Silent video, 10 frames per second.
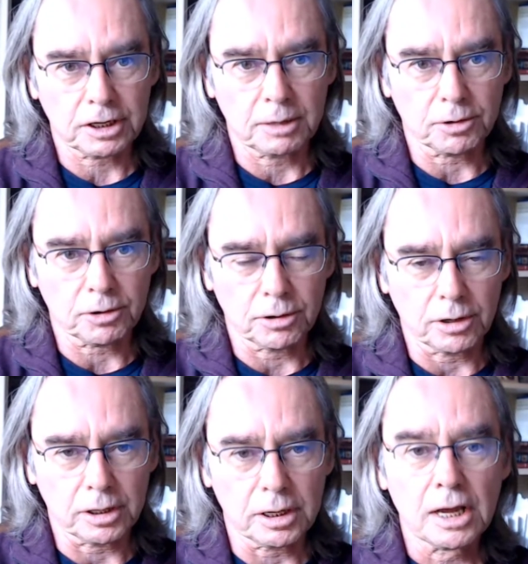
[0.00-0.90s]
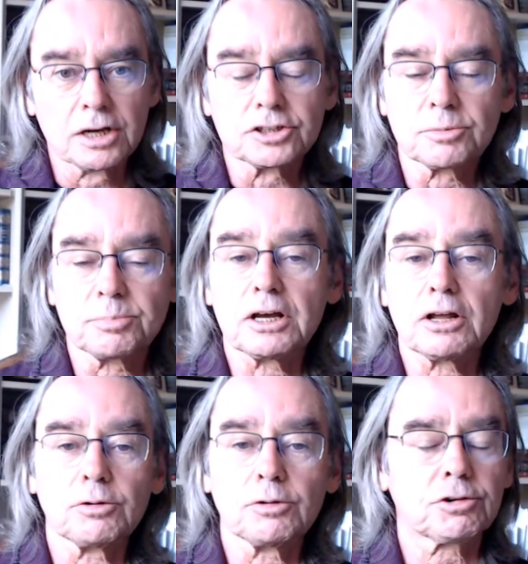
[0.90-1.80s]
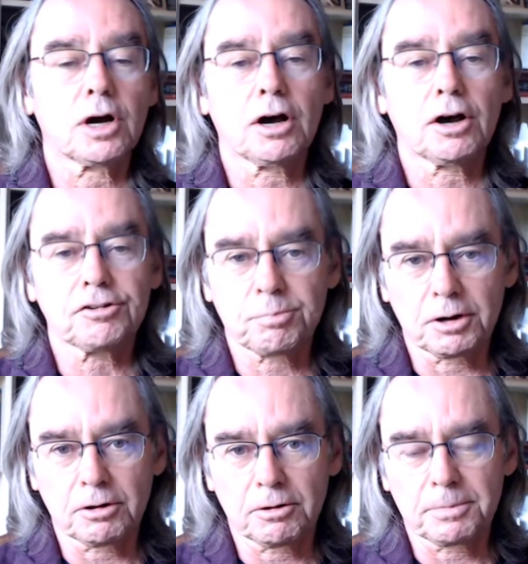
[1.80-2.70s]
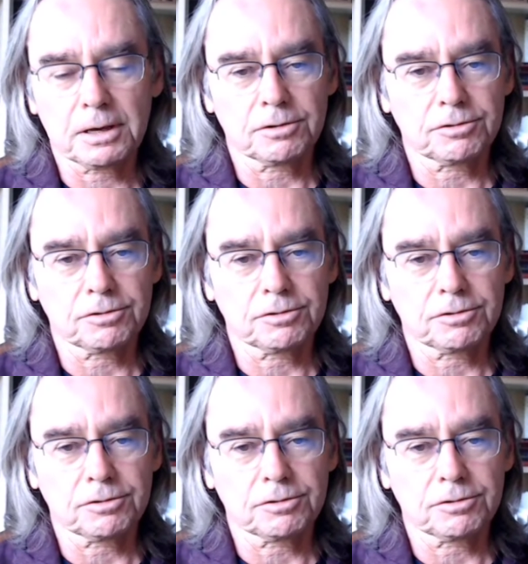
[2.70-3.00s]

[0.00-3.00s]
neighborhood to be close to a hospital because